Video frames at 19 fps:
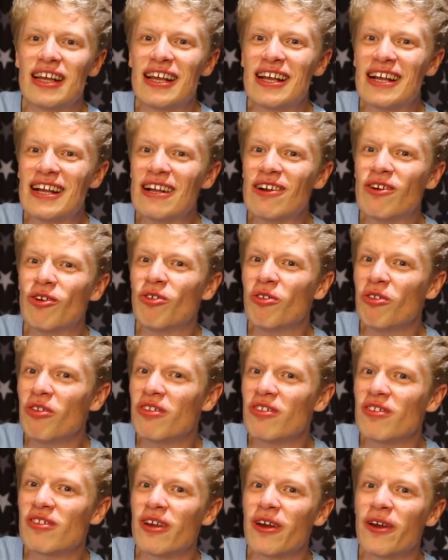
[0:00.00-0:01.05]
He
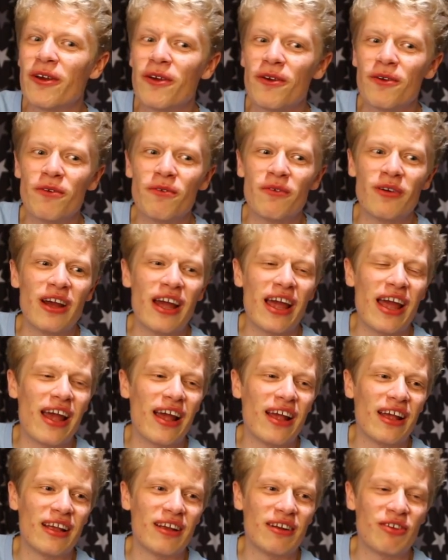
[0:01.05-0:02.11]
also
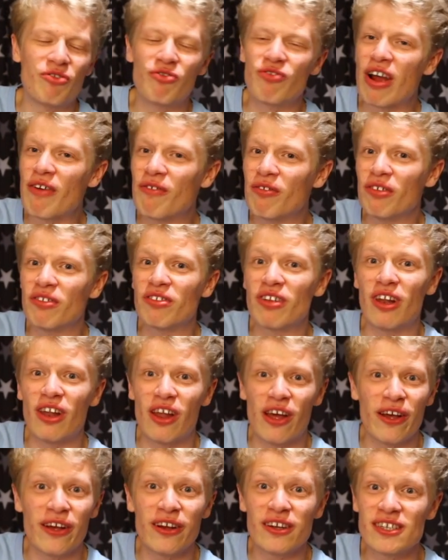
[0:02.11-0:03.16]
travels a
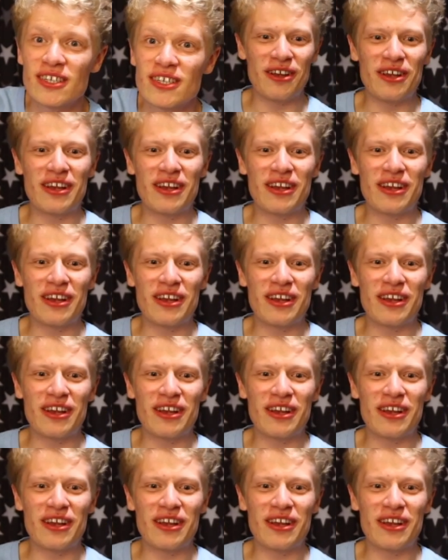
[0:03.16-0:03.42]
lot.